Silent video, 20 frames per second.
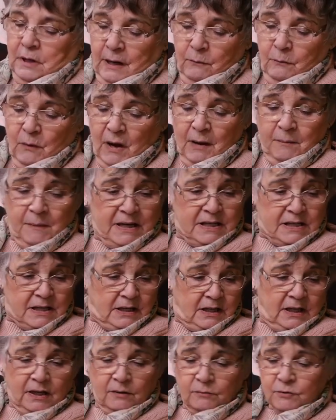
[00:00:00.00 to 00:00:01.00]
Why am I
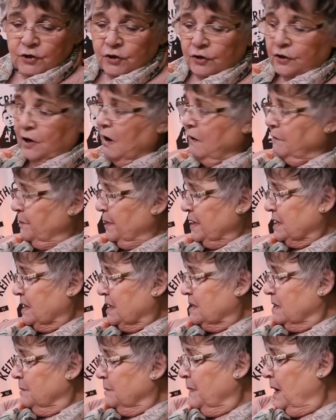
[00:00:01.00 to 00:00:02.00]
sitting here with 2 half
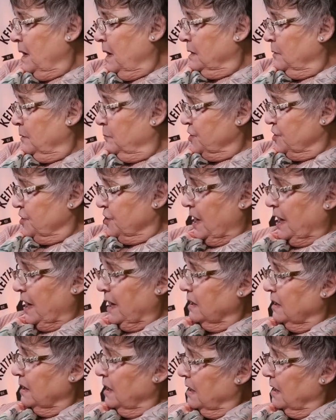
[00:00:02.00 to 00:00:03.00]
biscuits, man, that were
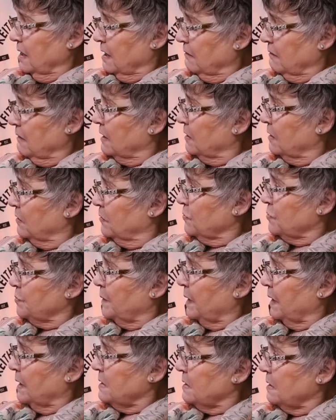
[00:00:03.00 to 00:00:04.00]
stinking here? Get rid of those,
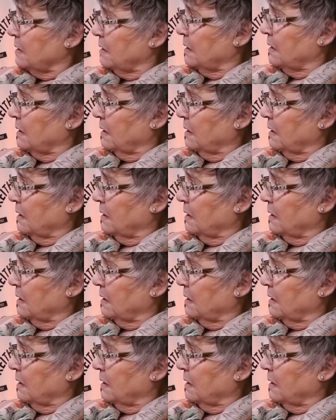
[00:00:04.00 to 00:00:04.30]
please.